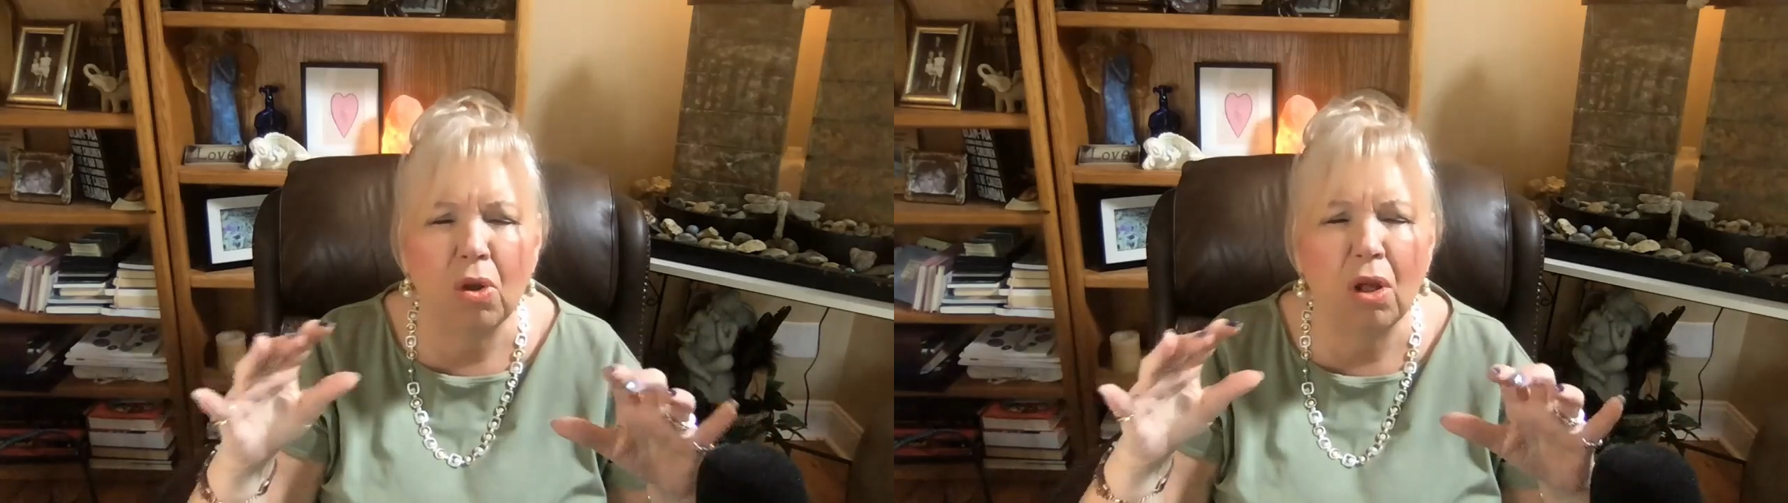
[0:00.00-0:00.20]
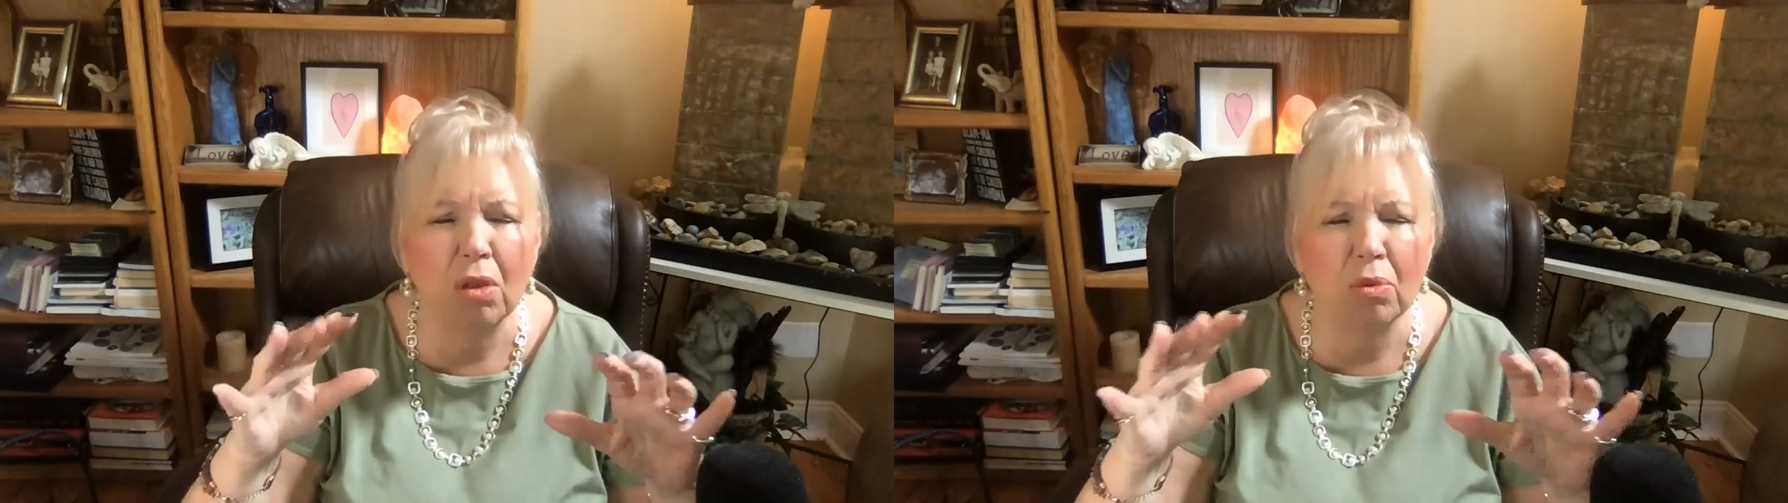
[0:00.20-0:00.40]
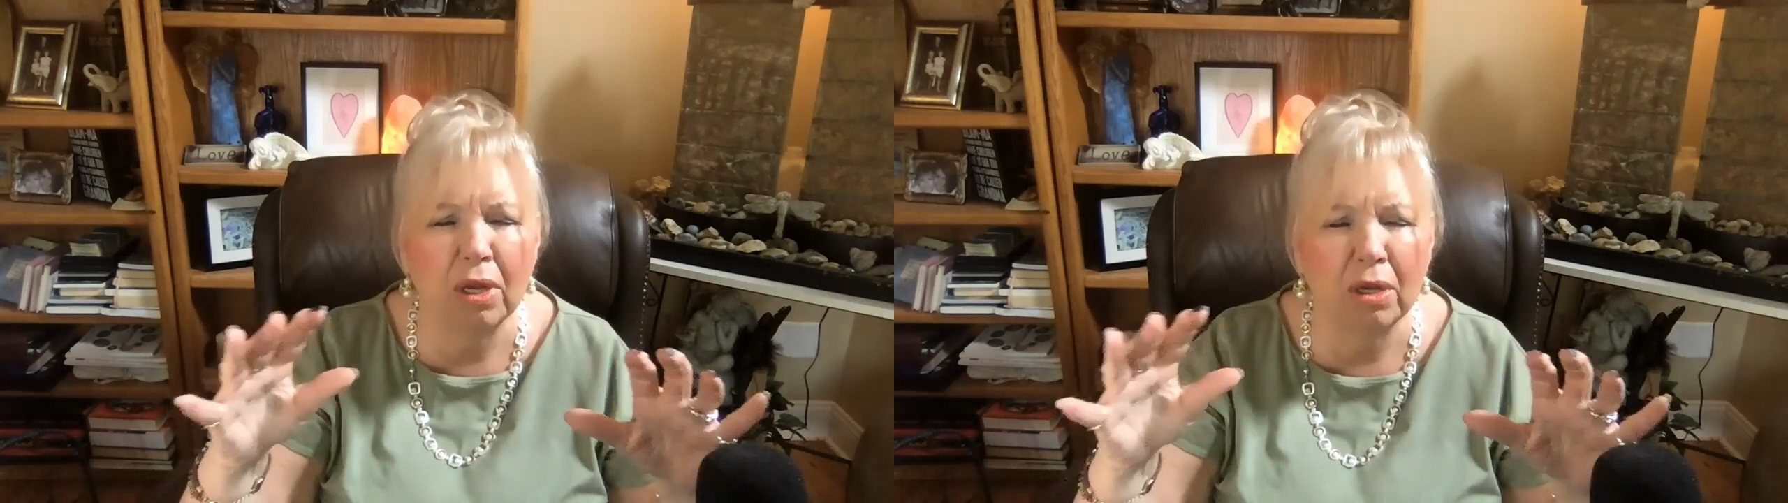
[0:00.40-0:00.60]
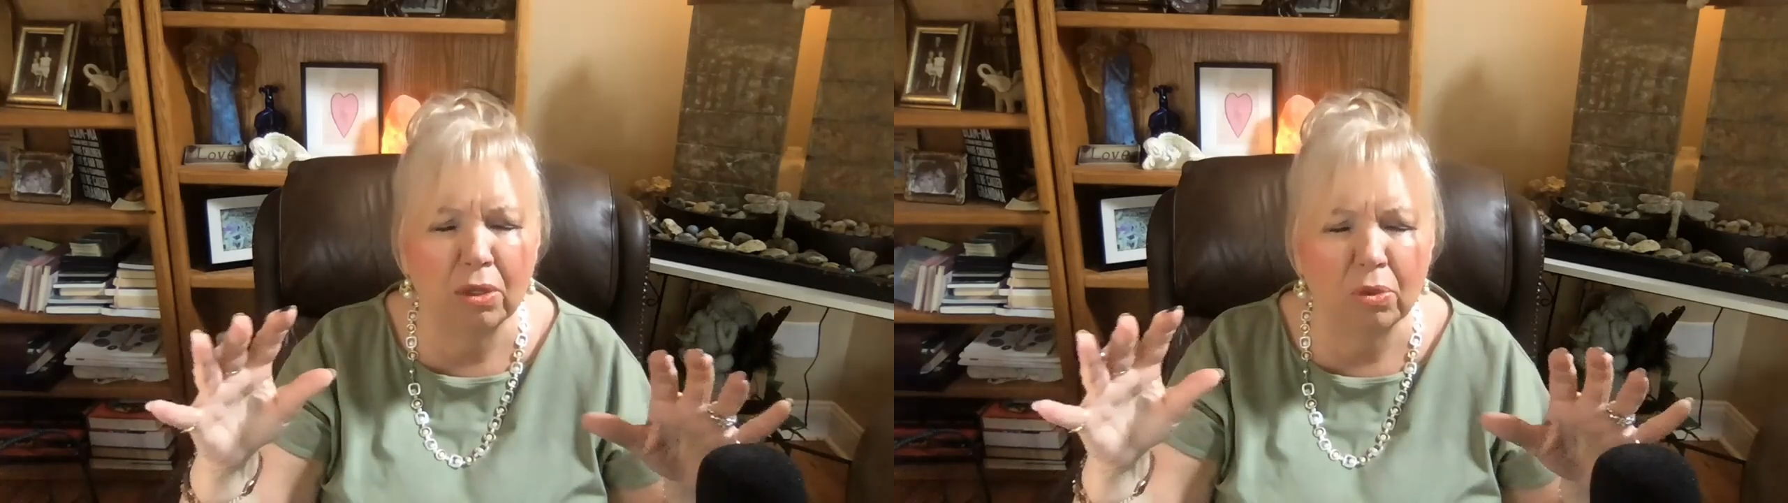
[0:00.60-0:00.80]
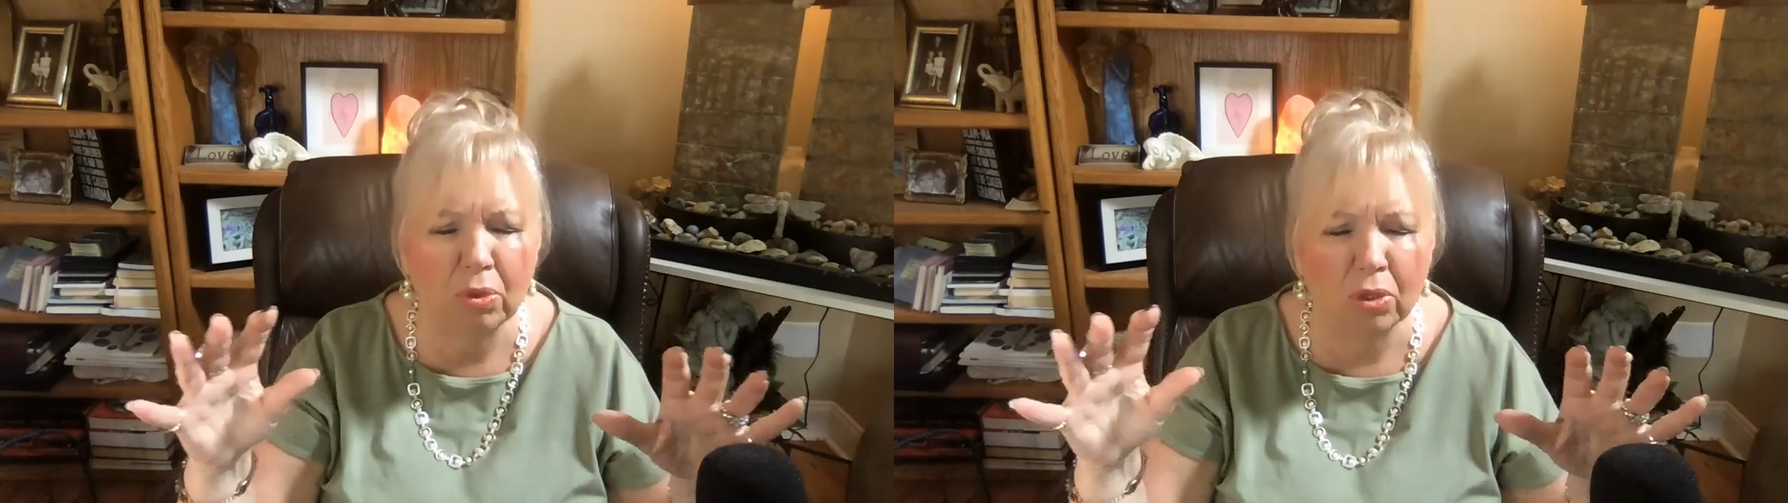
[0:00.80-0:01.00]
all around
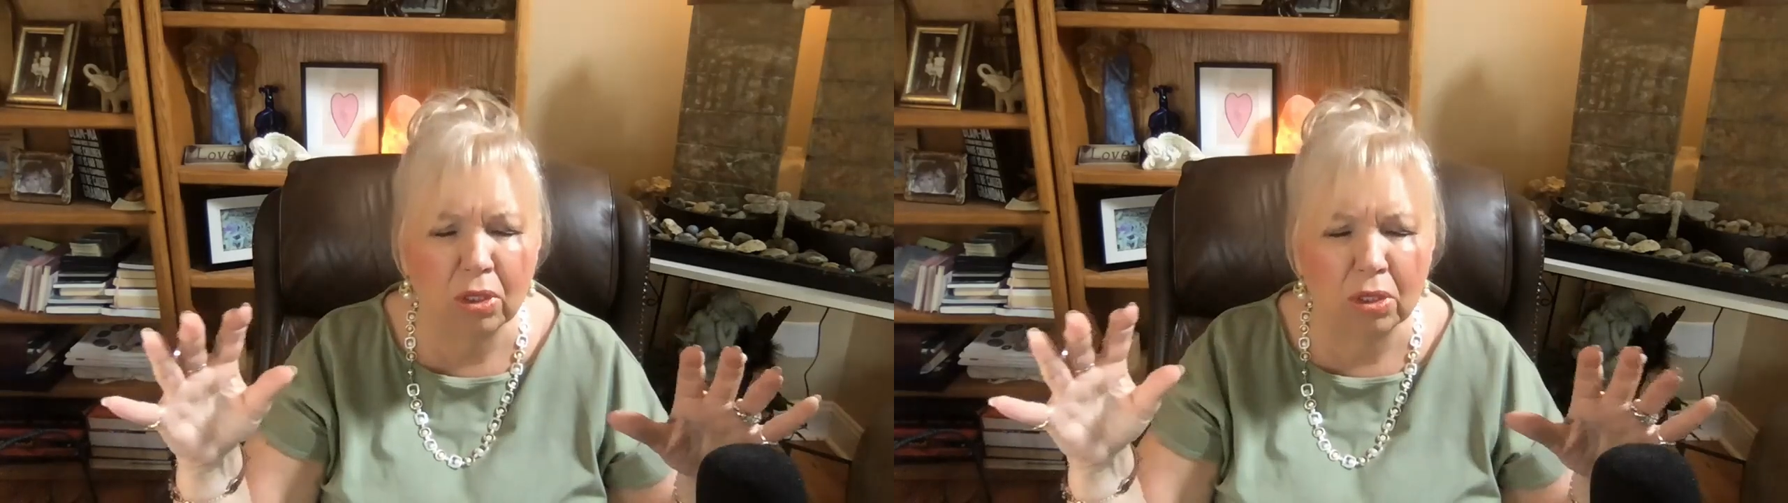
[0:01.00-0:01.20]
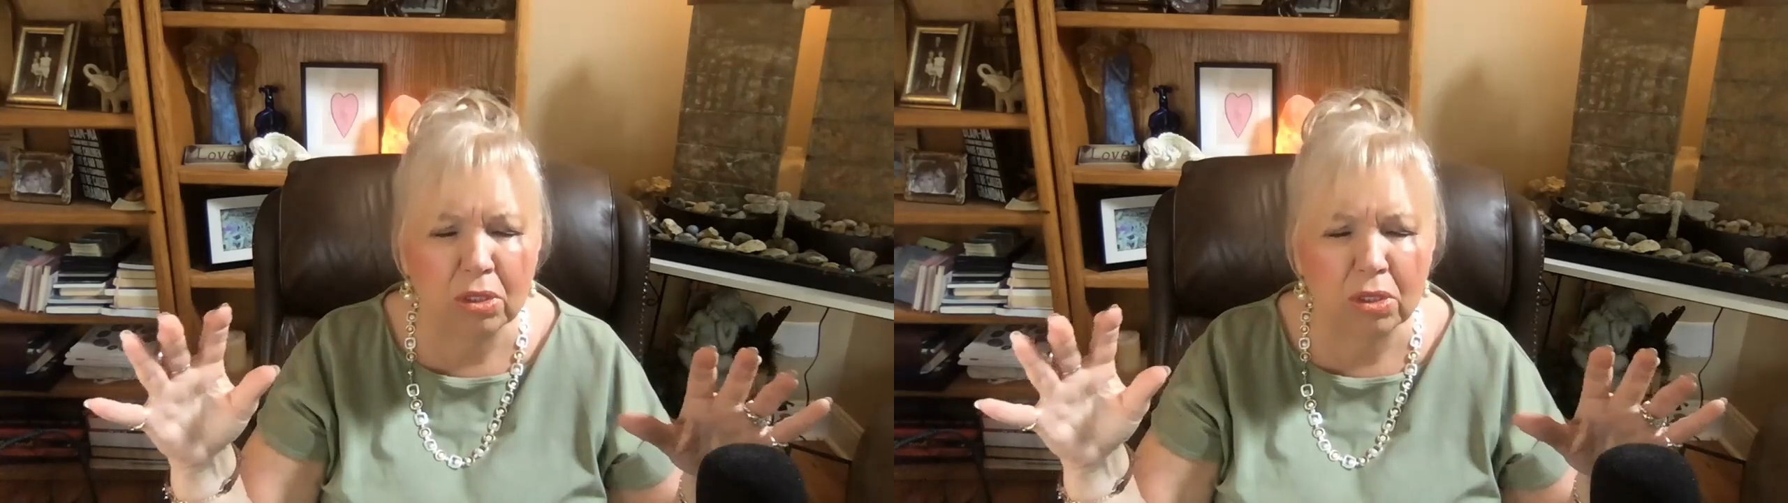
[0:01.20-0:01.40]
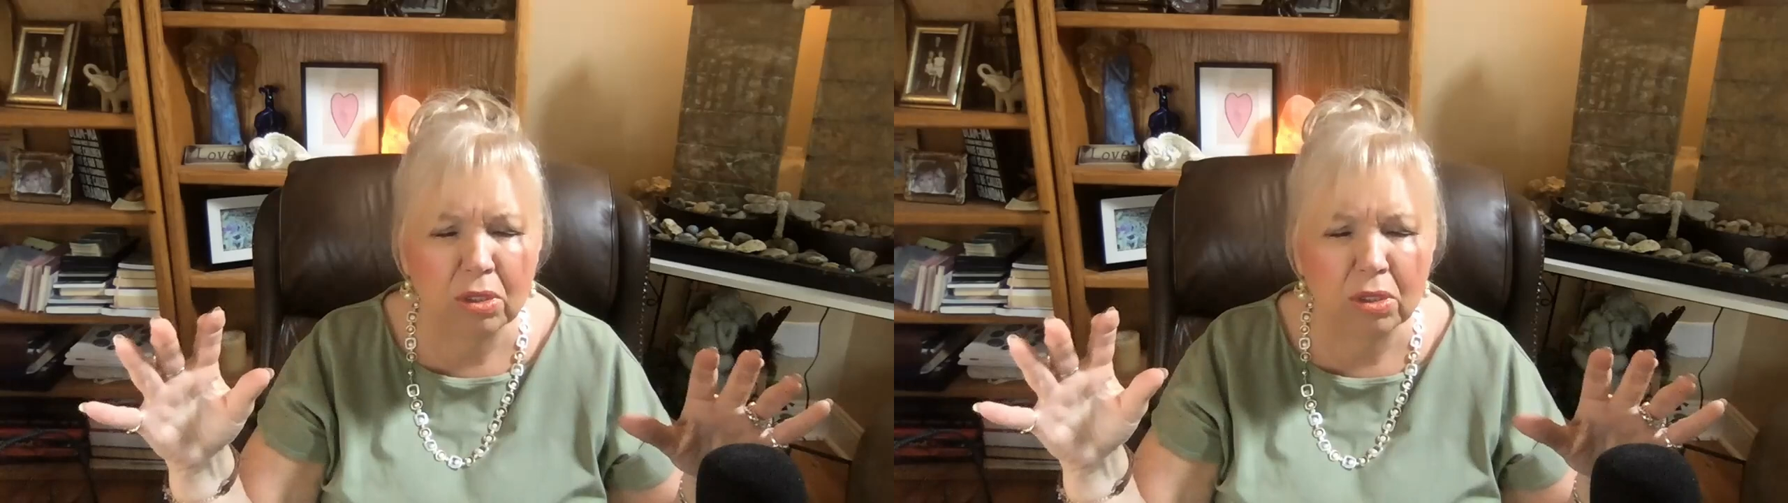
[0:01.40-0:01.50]
the world,